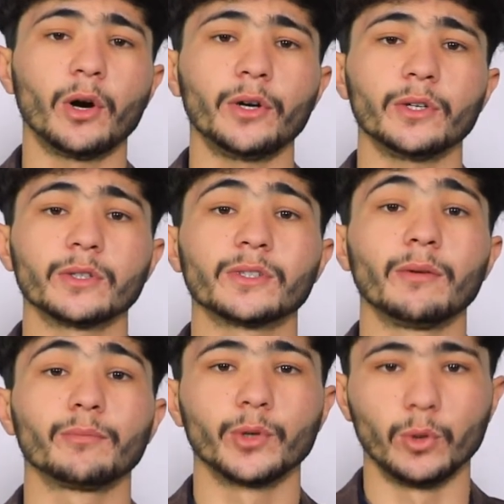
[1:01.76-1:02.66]
are
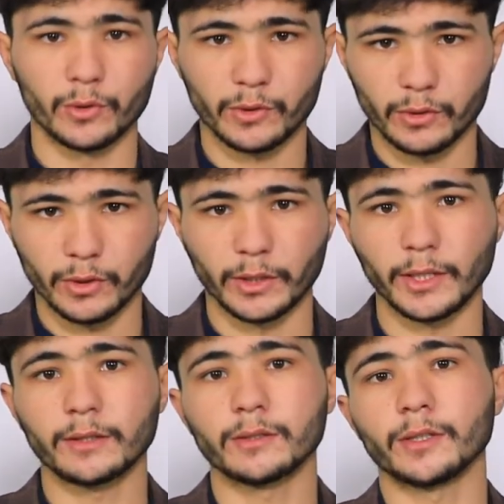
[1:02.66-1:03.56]
some rules
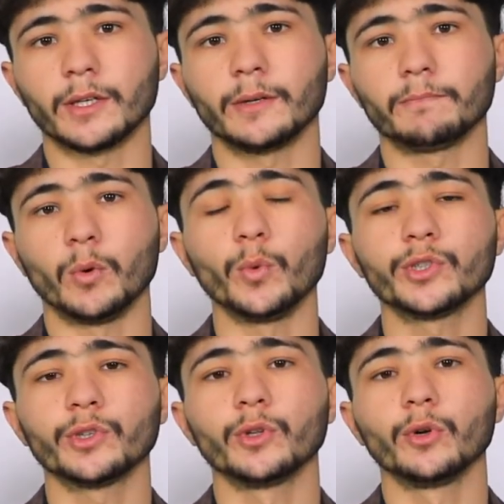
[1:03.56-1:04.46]
that we
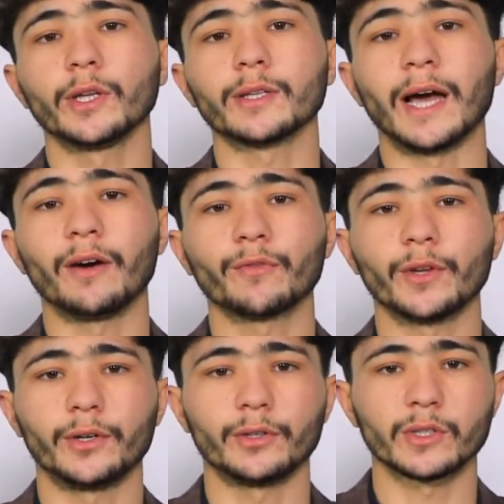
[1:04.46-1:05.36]
should know that
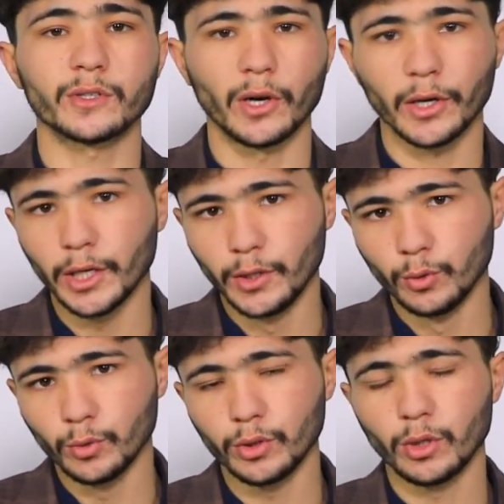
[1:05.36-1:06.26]
after sakin
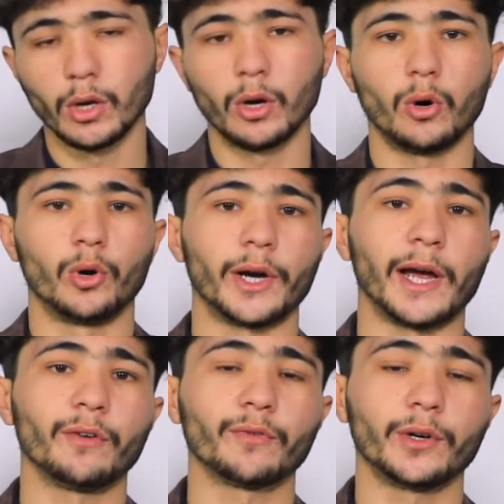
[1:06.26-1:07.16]
noon or
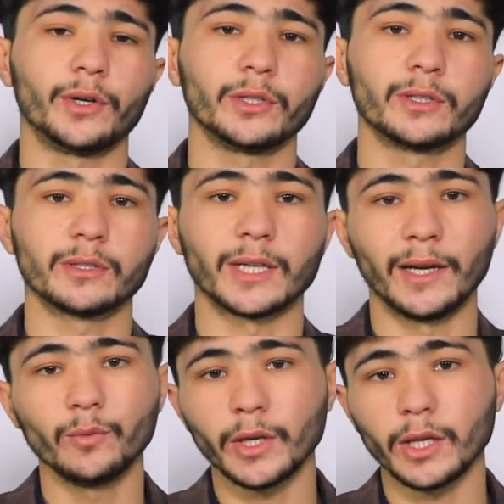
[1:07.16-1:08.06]
after
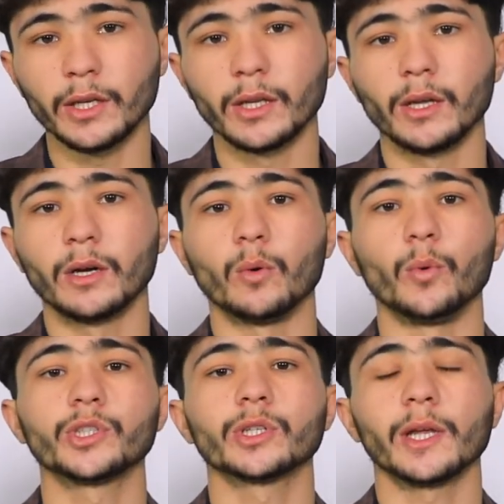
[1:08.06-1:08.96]
tanween,
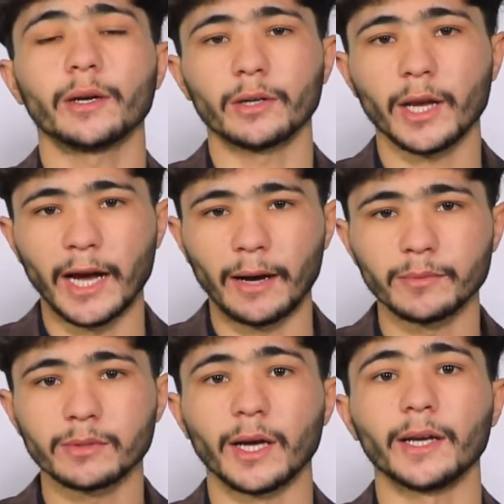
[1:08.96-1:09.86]
which letter
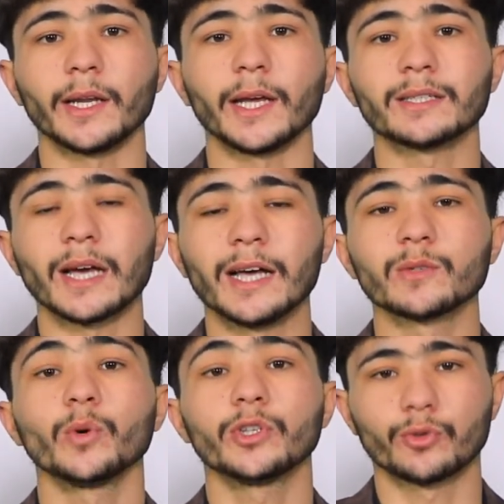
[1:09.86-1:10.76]
comes and it
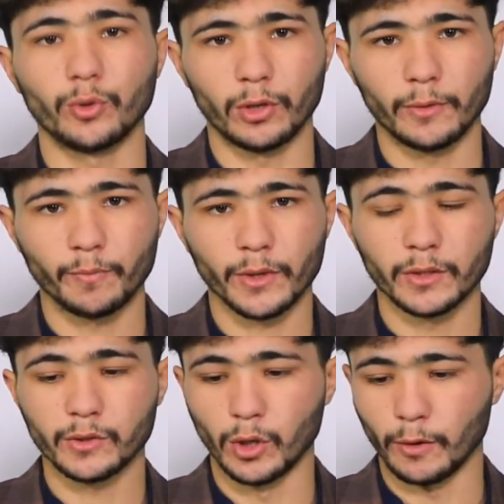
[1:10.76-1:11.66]
has which rule.
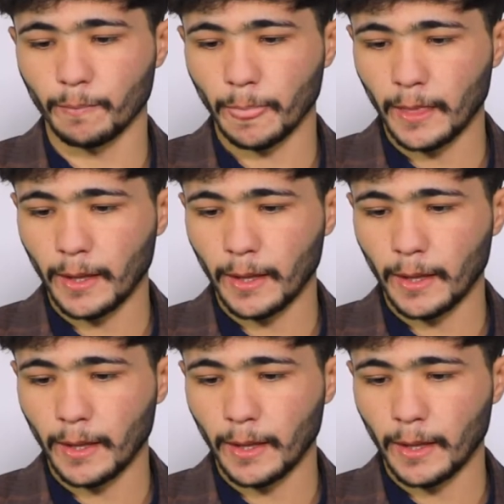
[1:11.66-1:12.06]
So